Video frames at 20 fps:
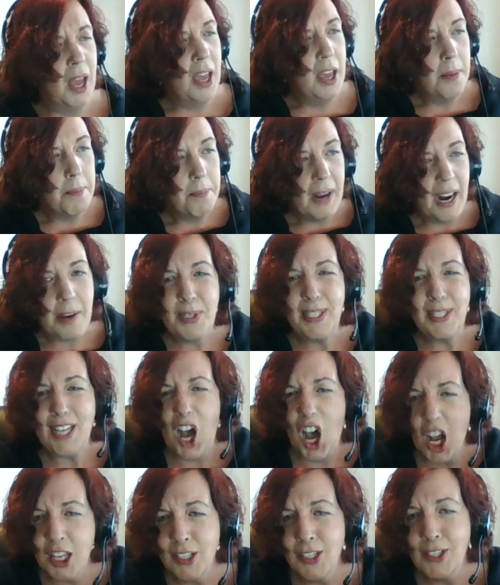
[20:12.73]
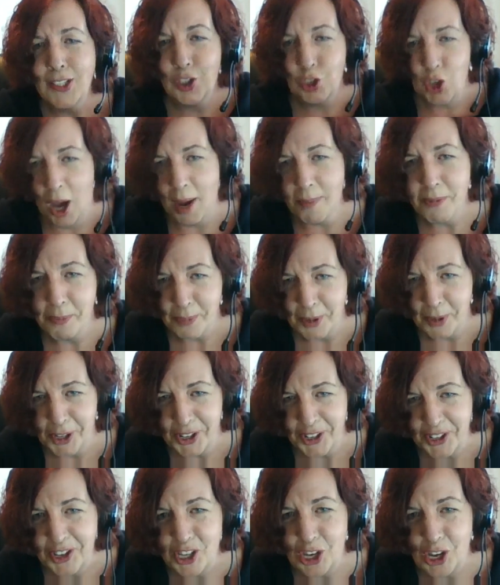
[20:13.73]
But I was unstoppable,
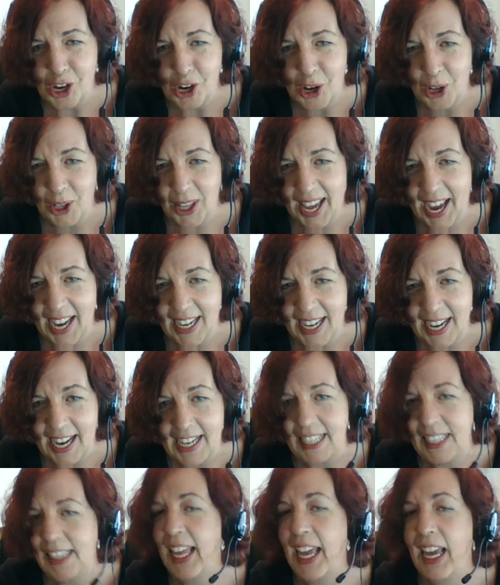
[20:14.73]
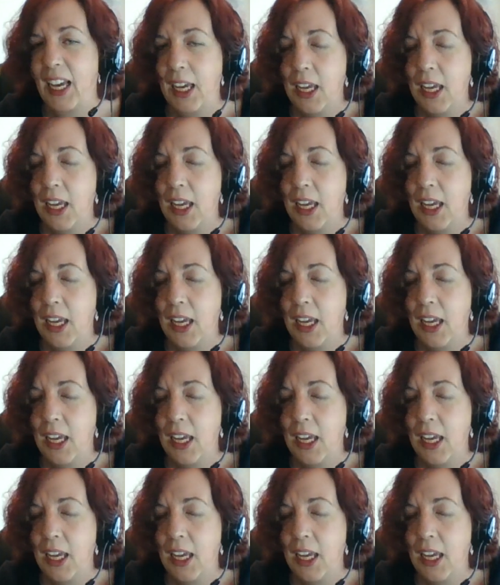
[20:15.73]
you know, that night. Like